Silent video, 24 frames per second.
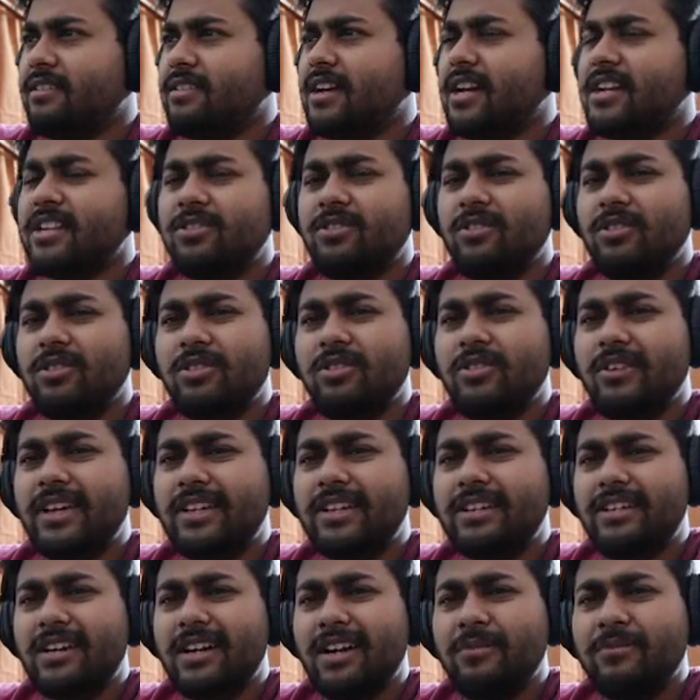I don't know,
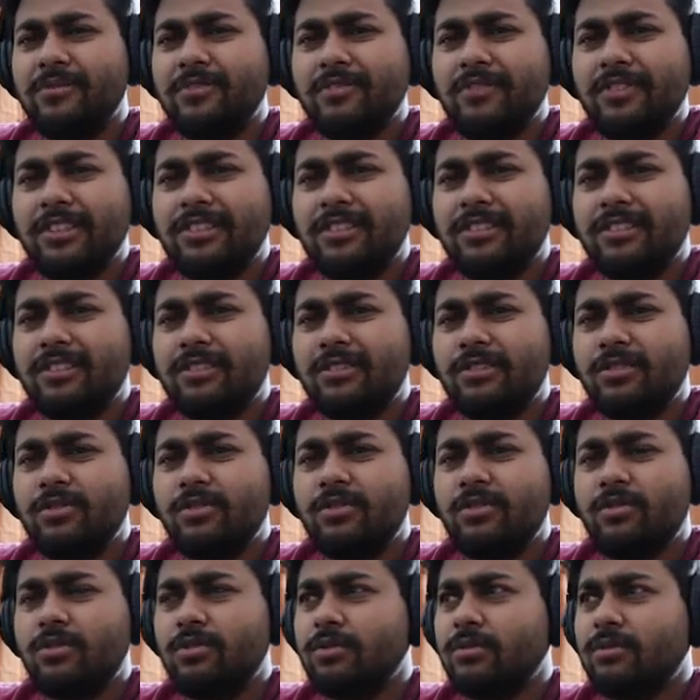it comes with
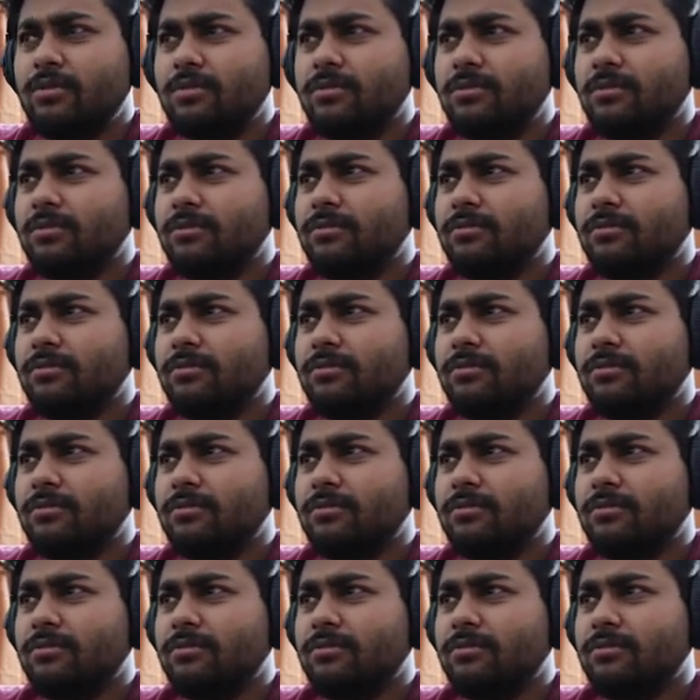two